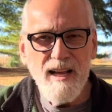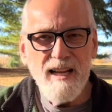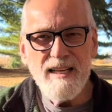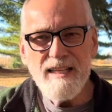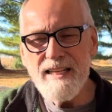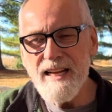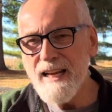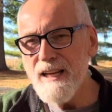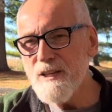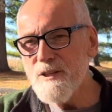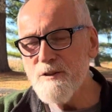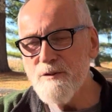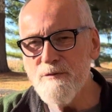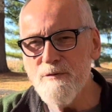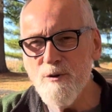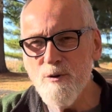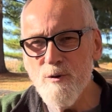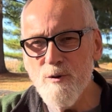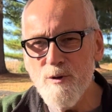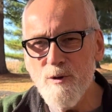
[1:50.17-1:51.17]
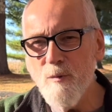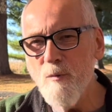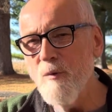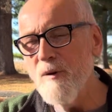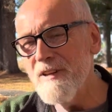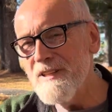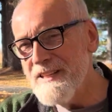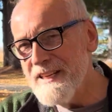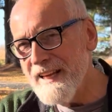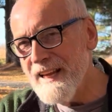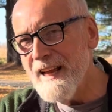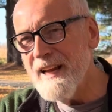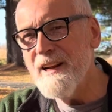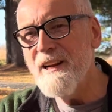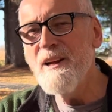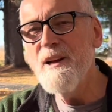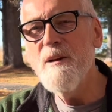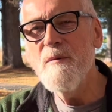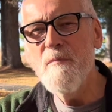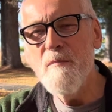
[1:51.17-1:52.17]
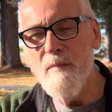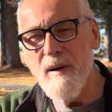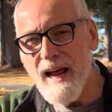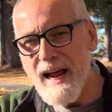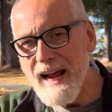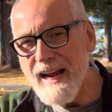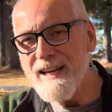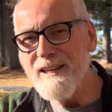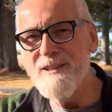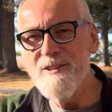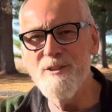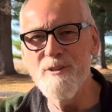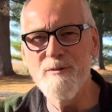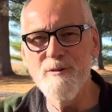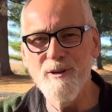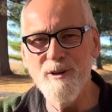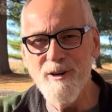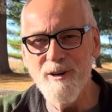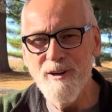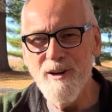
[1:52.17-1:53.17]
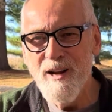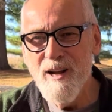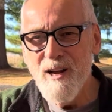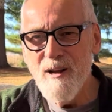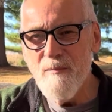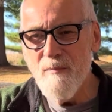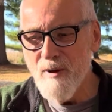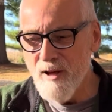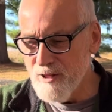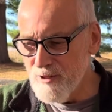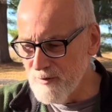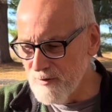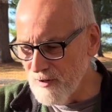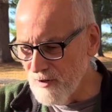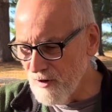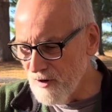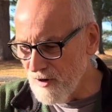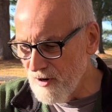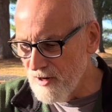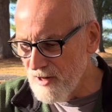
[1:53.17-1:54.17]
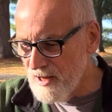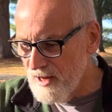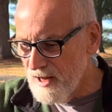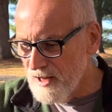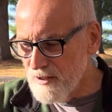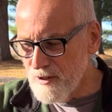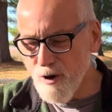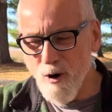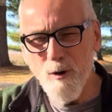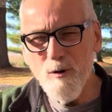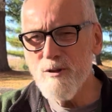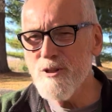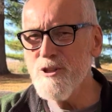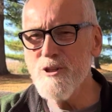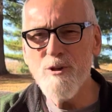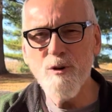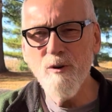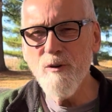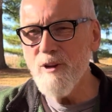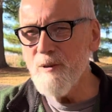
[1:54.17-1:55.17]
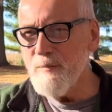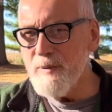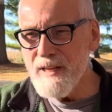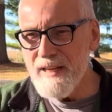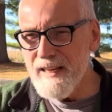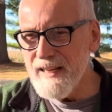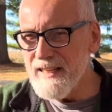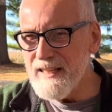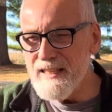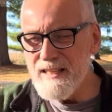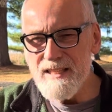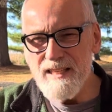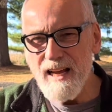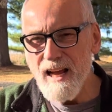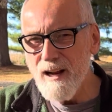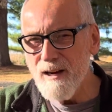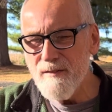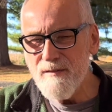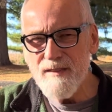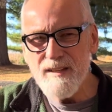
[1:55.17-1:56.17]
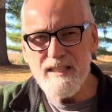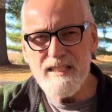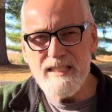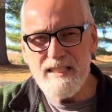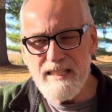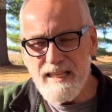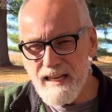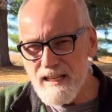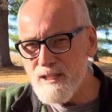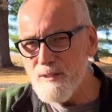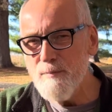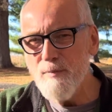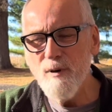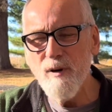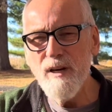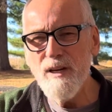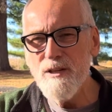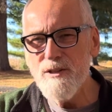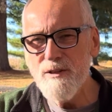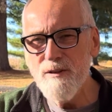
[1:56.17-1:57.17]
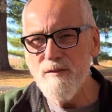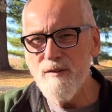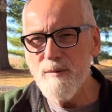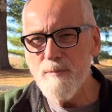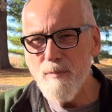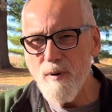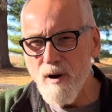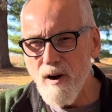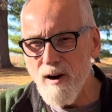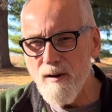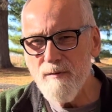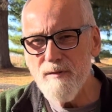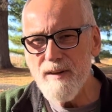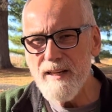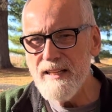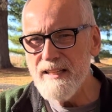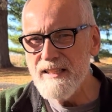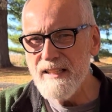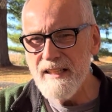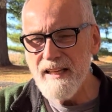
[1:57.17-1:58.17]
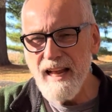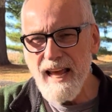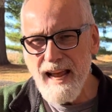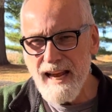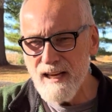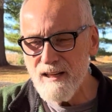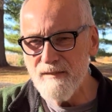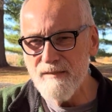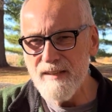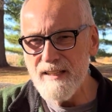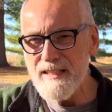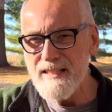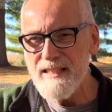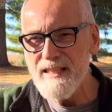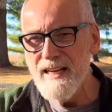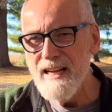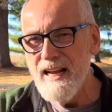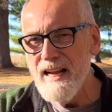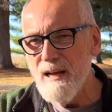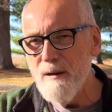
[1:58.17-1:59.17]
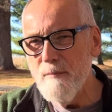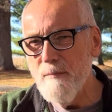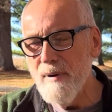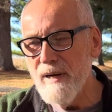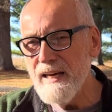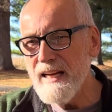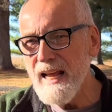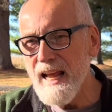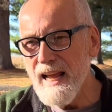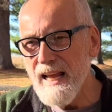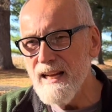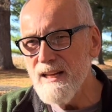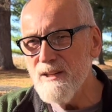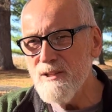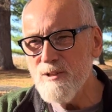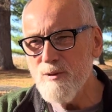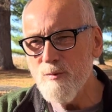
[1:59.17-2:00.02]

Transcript: takes food once again back to her mother-in-law. The whole story begins out of the desperation of the poverty and the lack of it, but ends